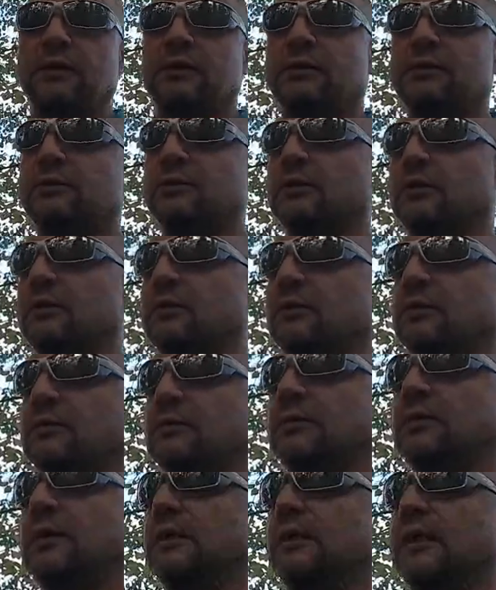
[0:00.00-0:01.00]
So
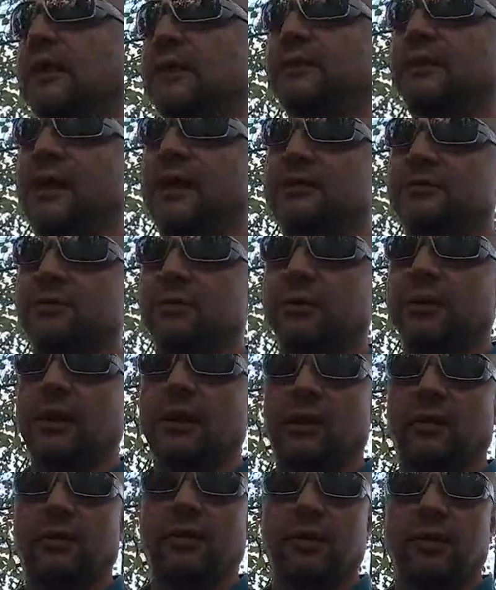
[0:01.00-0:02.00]
that's really
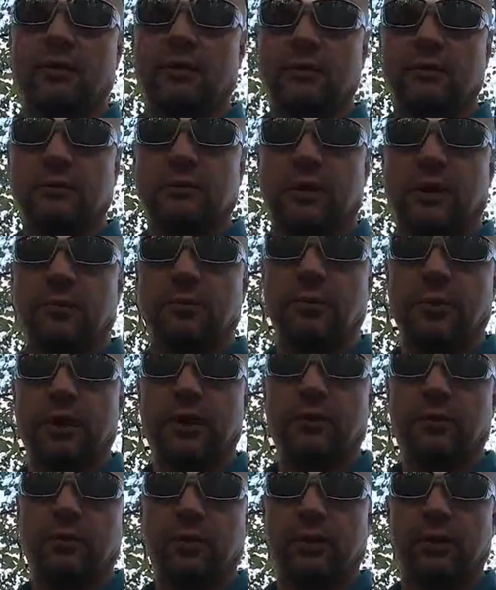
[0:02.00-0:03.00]
how our
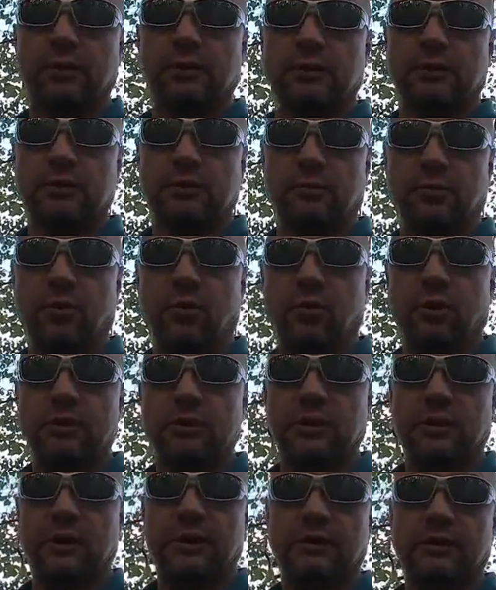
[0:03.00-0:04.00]
brain works, is more
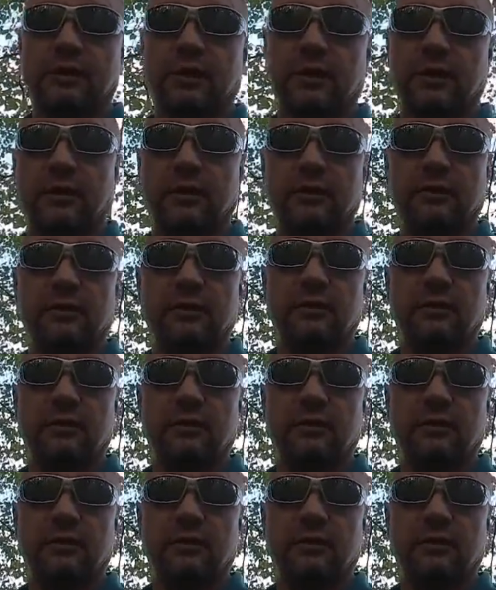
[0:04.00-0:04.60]
as an antenna,